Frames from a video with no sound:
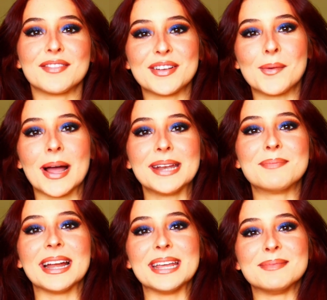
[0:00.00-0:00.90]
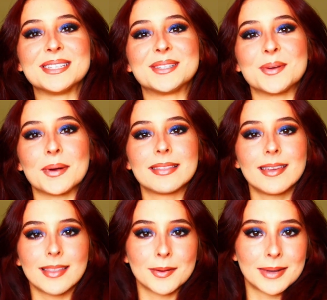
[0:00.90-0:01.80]
everyone, my name is
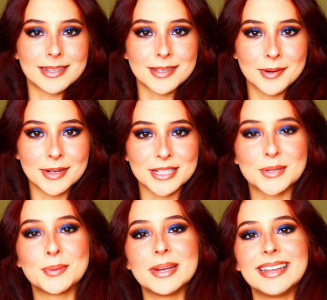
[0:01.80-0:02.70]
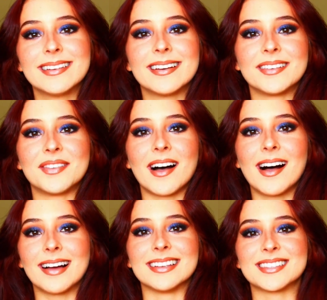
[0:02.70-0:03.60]
Dorothy, otherwise known as Queen of
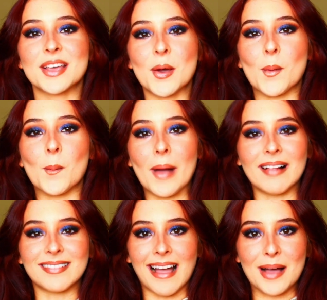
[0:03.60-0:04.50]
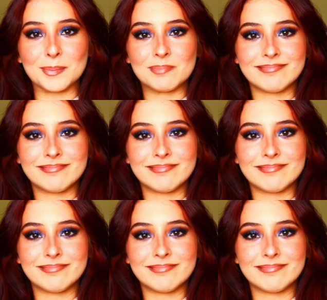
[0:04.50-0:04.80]
Oz. Welcome.